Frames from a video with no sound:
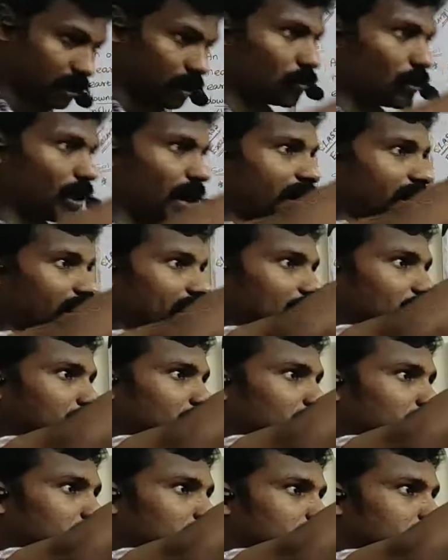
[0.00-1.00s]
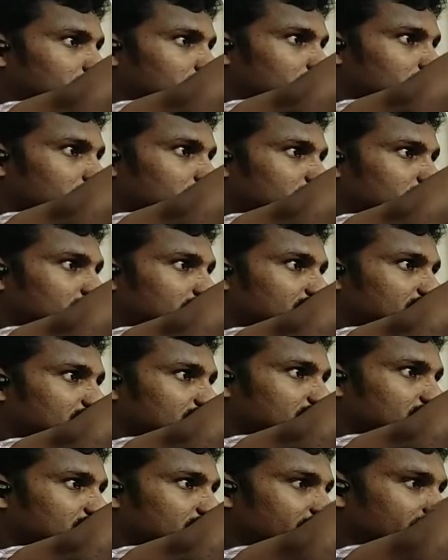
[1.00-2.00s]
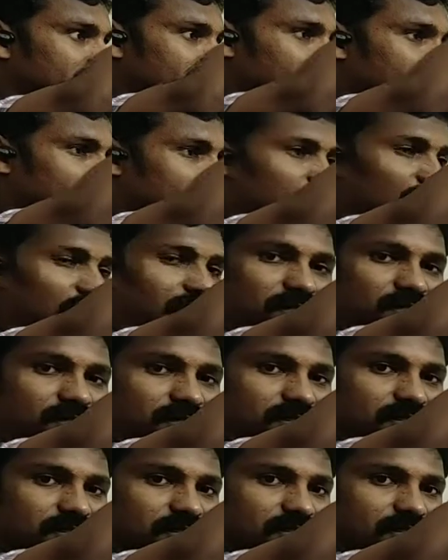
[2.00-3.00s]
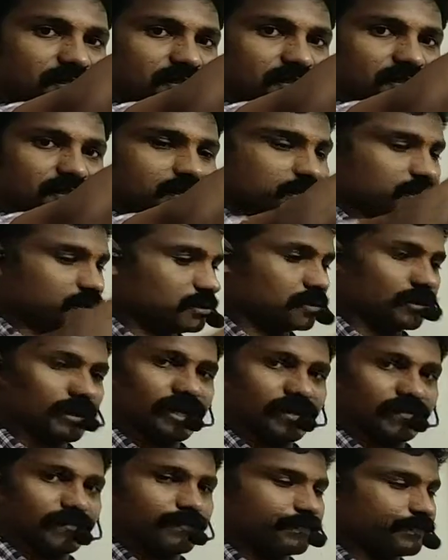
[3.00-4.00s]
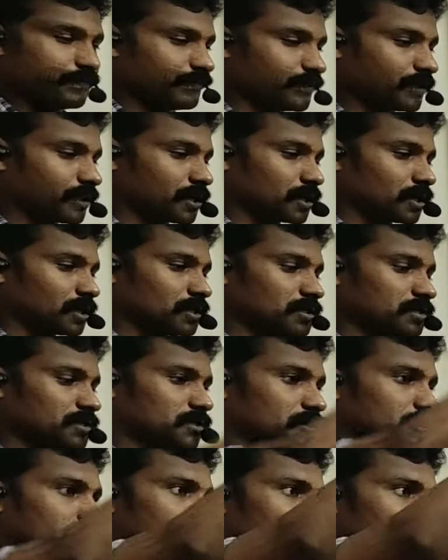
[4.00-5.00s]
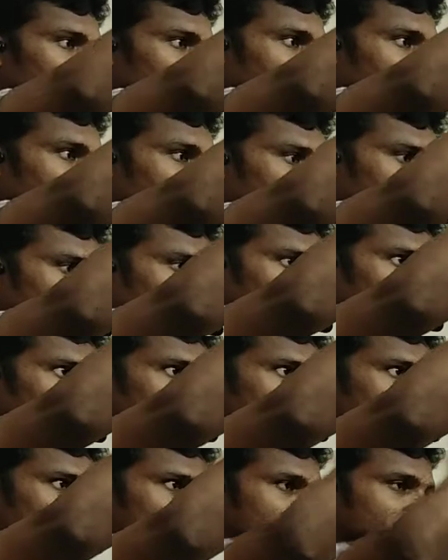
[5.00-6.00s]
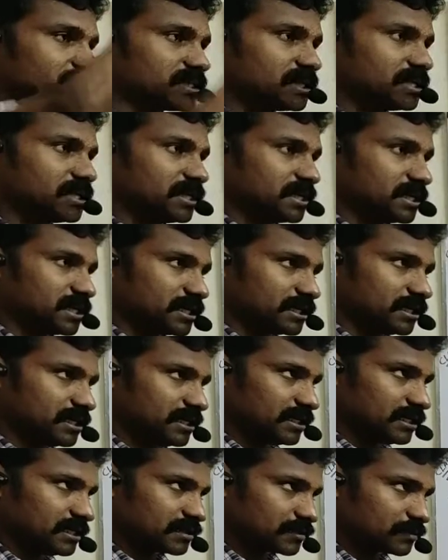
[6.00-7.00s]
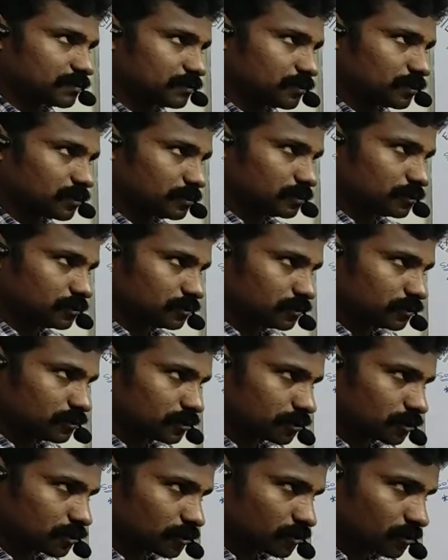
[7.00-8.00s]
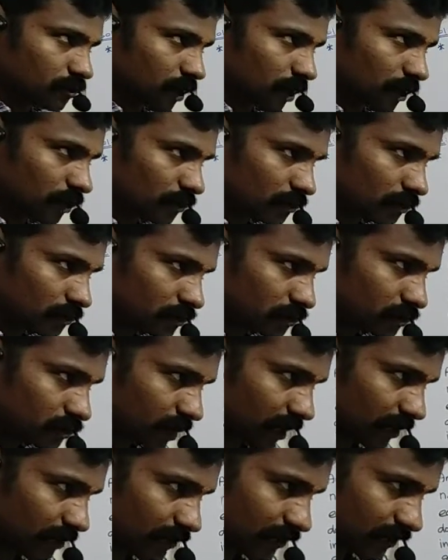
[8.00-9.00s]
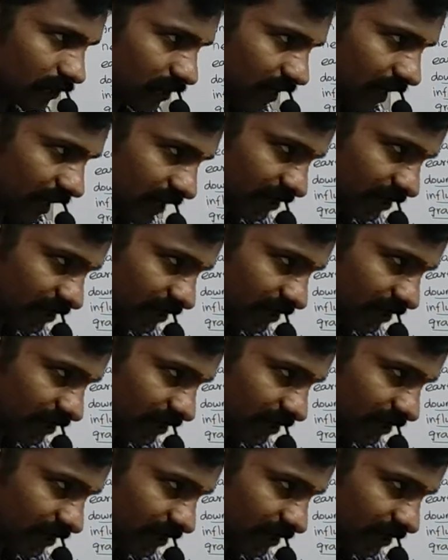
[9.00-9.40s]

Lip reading: now I have to just leave this object. Okay, so if I leave this object, it is moved to allowed under the